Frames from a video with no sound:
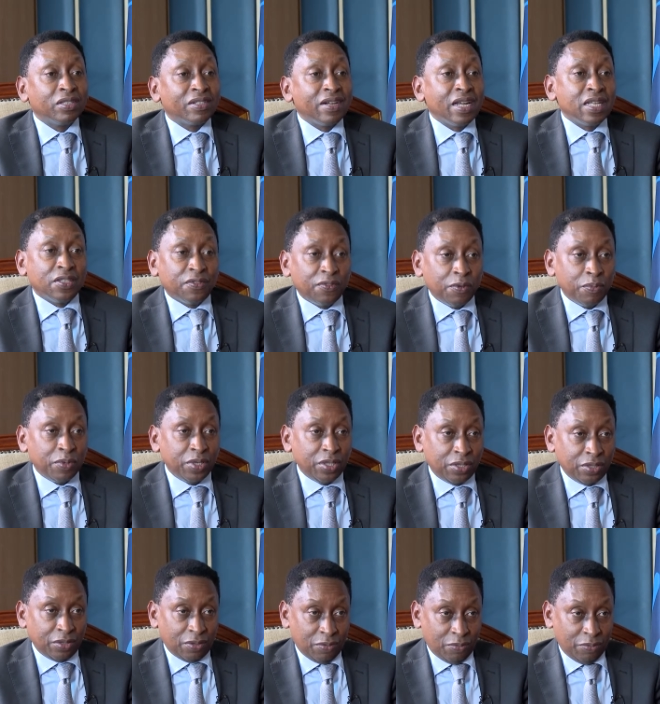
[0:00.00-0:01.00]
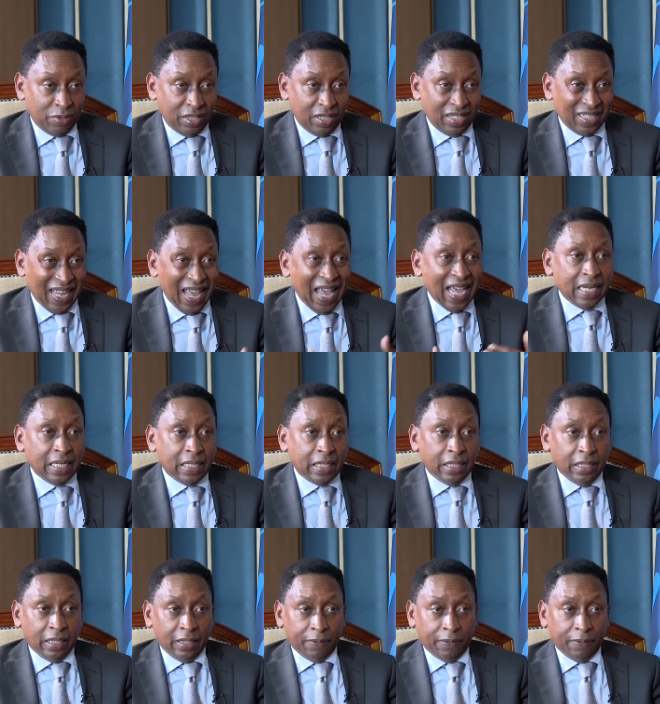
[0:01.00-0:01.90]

transformation, which is IT.